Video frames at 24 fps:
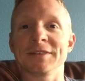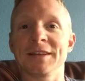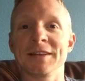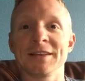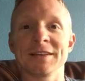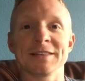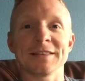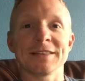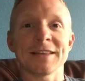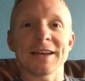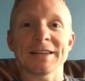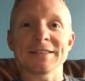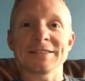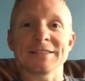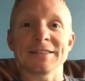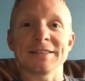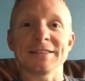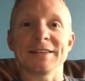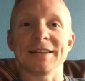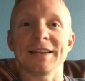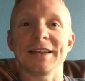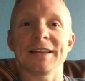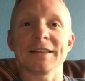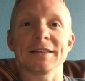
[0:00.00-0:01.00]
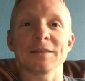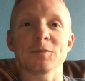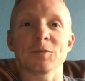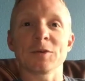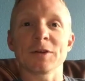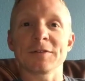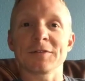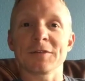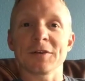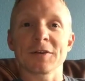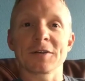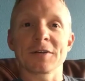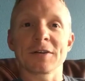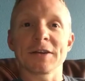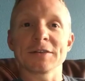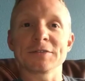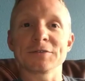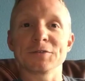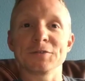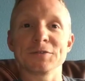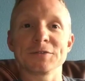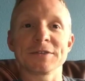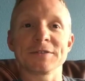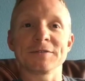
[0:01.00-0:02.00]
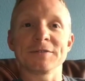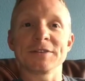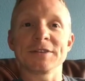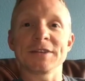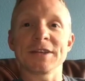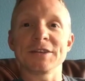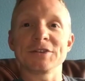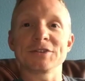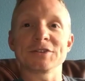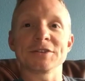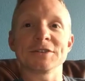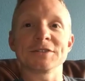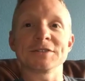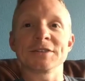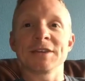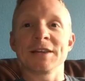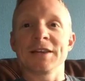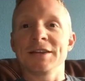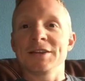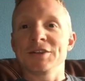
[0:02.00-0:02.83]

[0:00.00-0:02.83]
That's it. Hand them one of our Grassroots invitations.